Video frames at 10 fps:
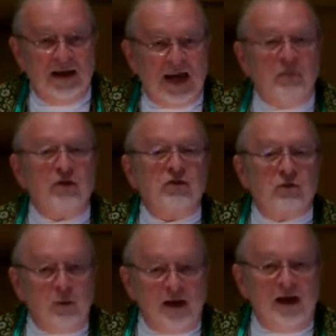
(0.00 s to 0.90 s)
and the
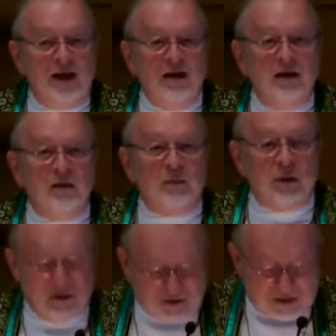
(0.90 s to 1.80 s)
three
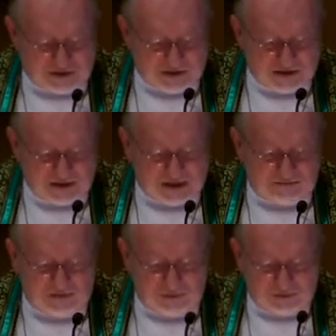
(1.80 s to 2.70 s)
persons
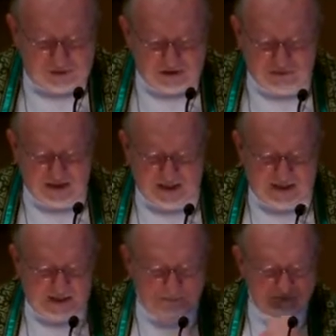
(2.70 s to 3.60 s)
of the Holy Trinity.